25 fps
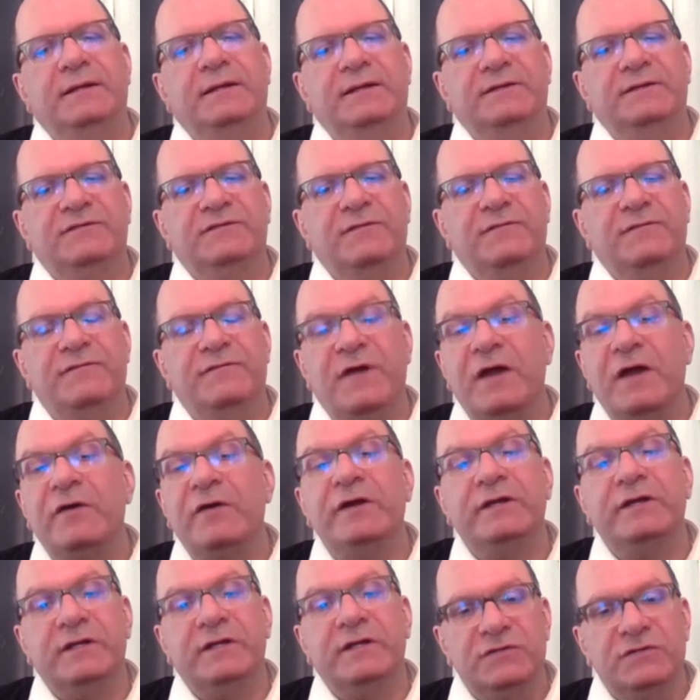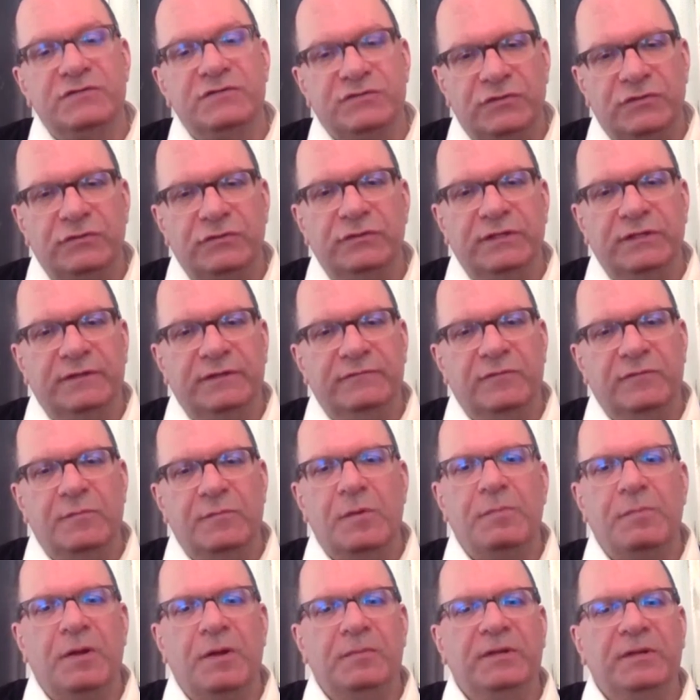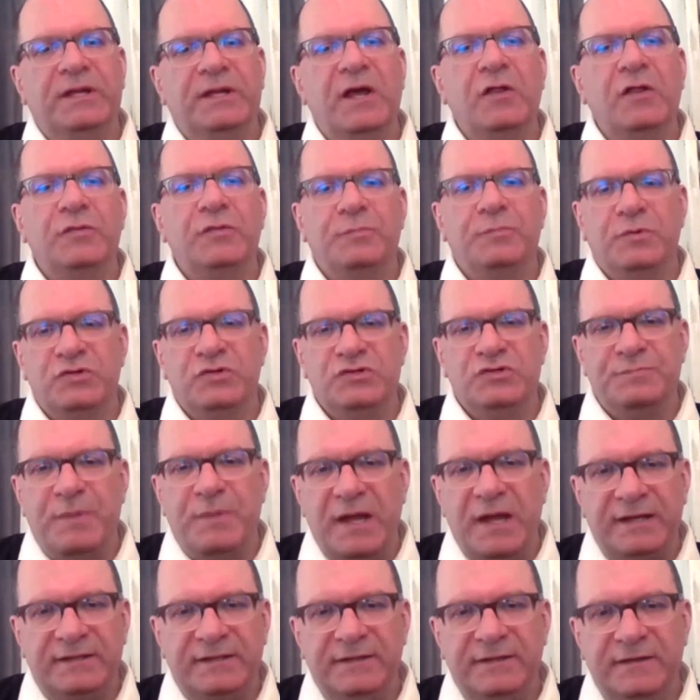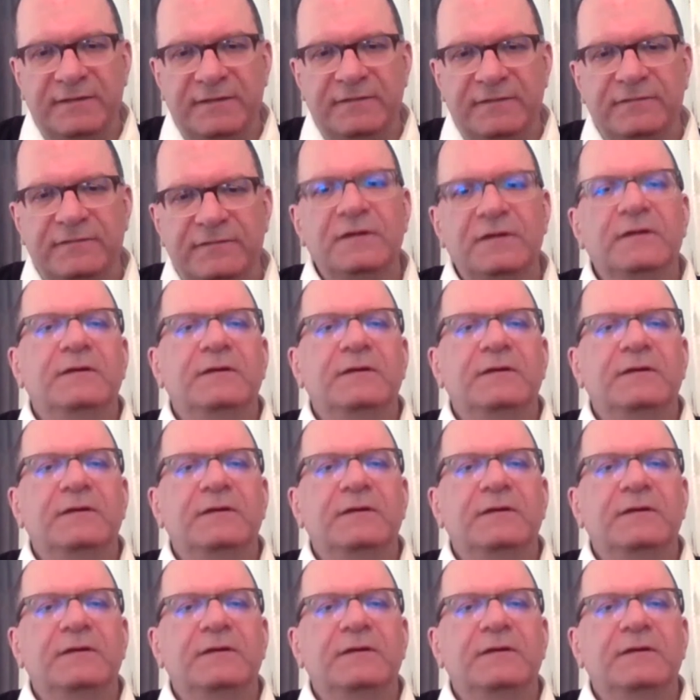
is very concerning from a public health perspective.